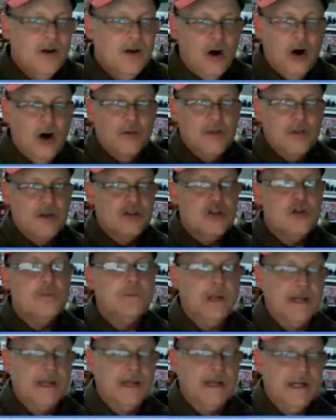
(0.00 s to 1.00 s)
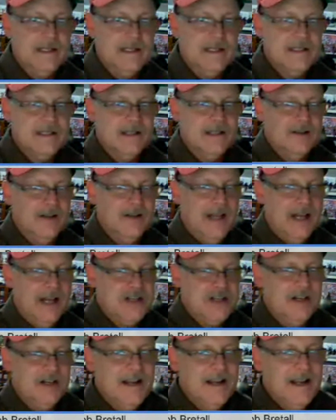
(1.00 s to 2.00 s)
all the duplicates in the
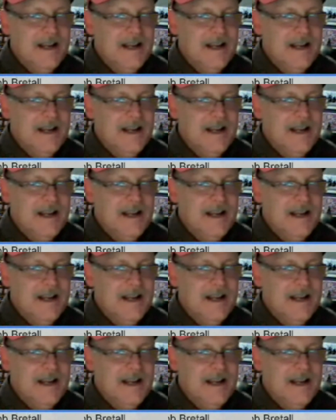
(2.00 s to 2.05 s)
collection.